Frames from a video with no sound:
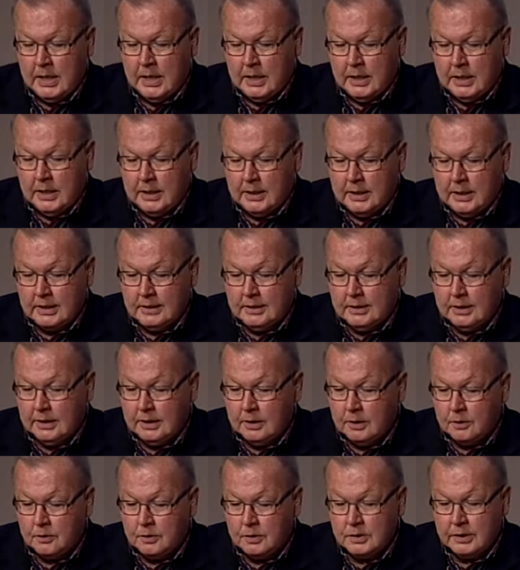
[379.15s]
in
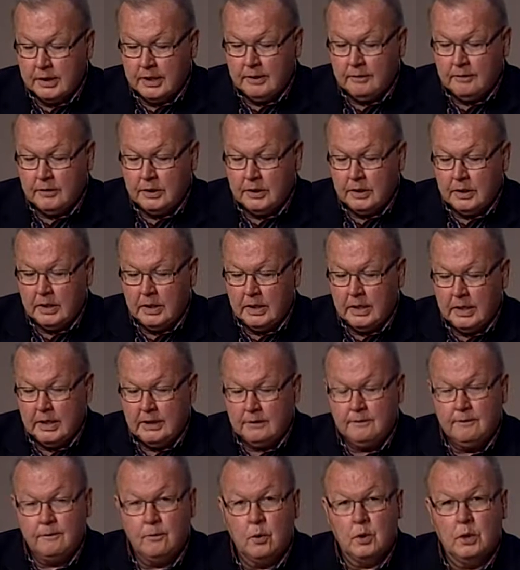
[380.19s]
1907
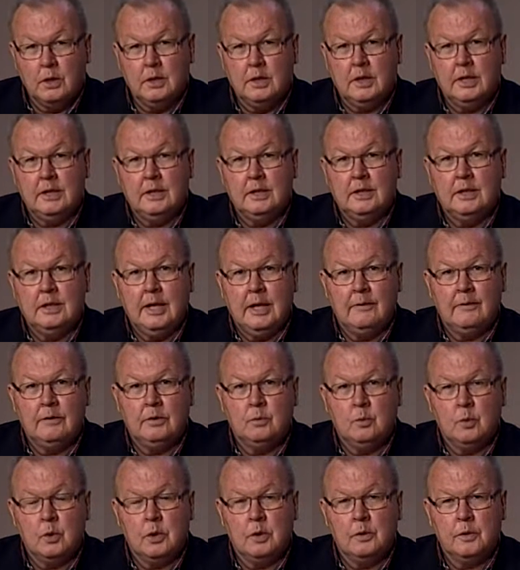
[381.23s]
at Fort Le
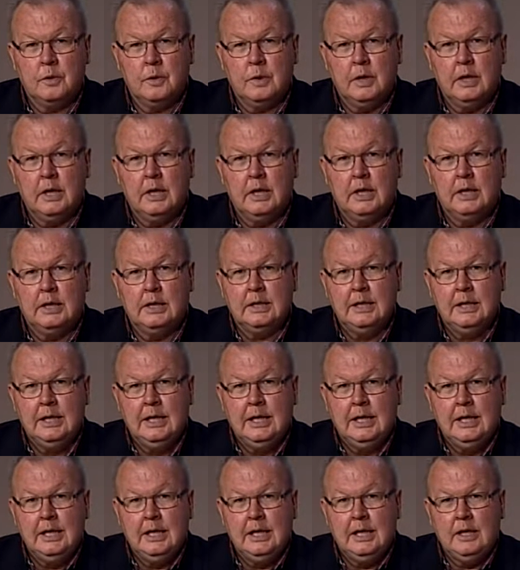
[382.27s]
Leavenworth uh,
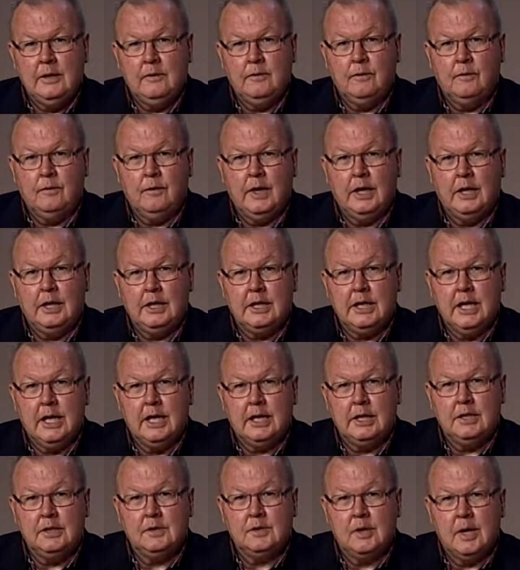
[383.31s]
he finally
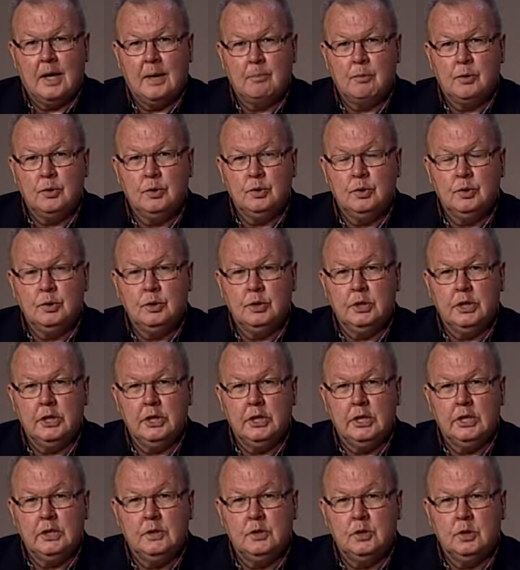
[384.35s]
had his
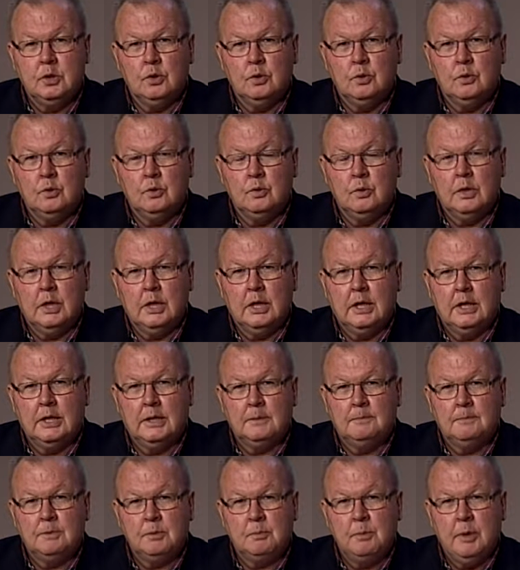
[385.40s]
opportunity to
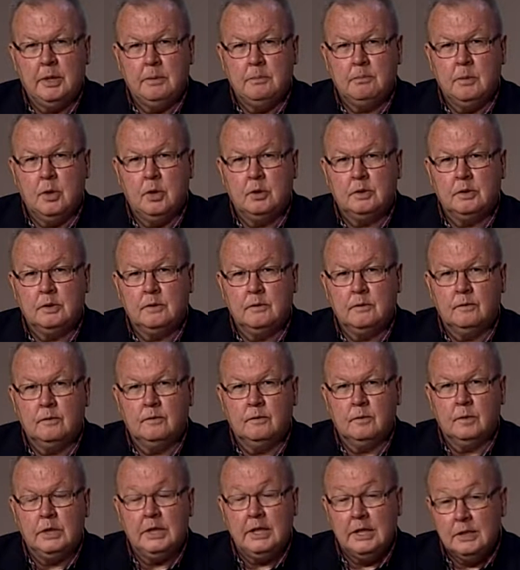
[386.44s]
uh, spend most of
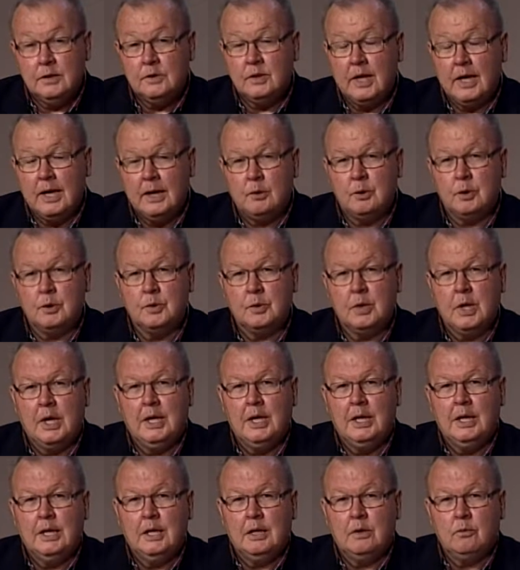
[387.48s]
his hours
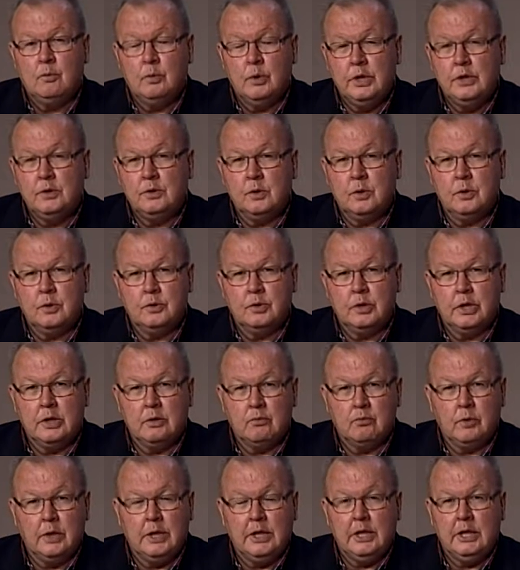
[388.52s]

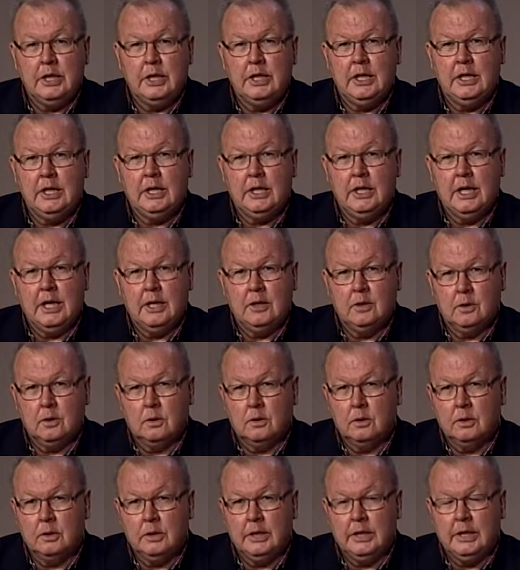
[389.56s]
researching reading and
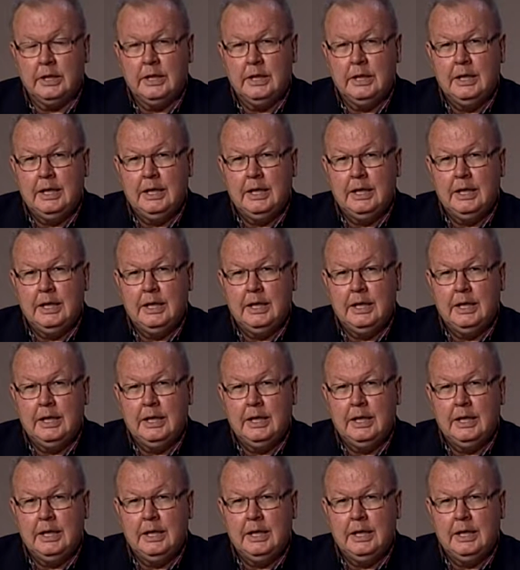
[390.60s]
learning